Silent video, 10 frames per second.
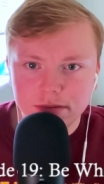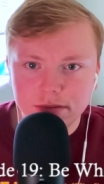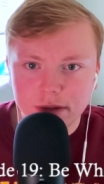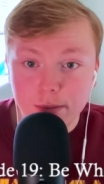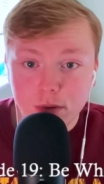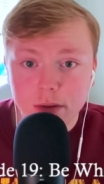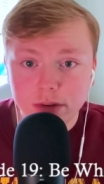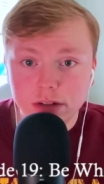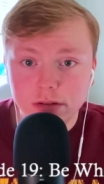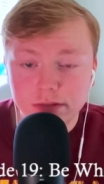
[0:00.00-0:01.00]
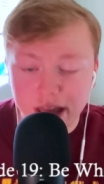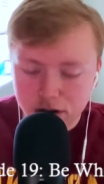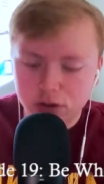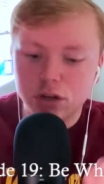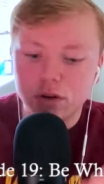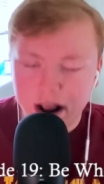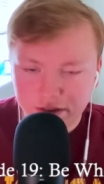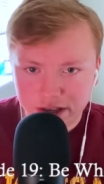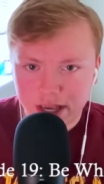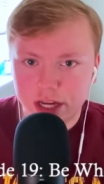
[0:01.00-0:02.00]
I promise you. That goes to
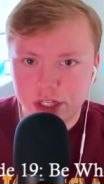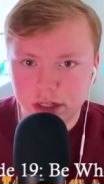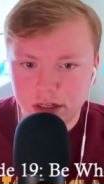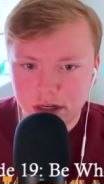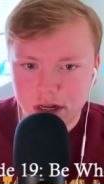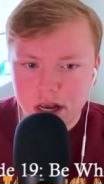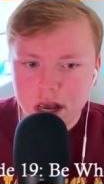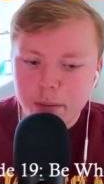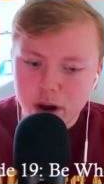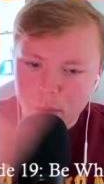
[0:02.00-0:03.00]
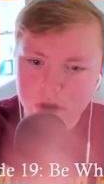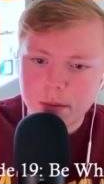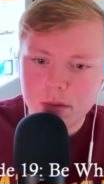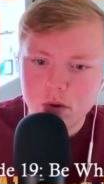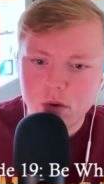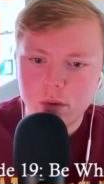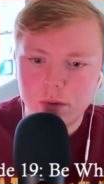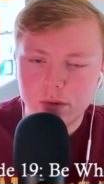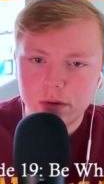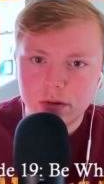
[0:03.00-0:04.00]
gratification. But I want to
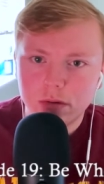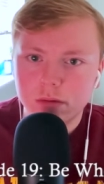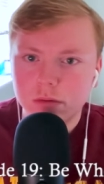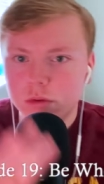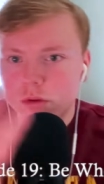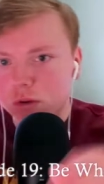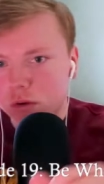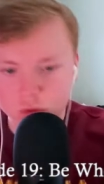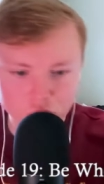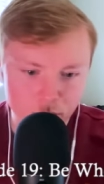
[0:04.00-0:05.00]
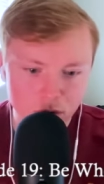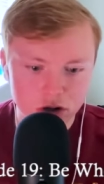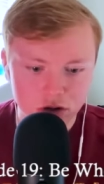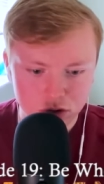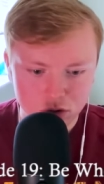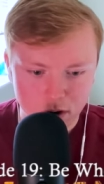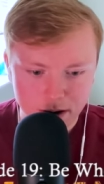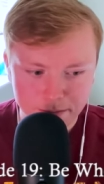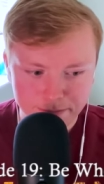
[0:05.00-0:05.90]
move to a personal story.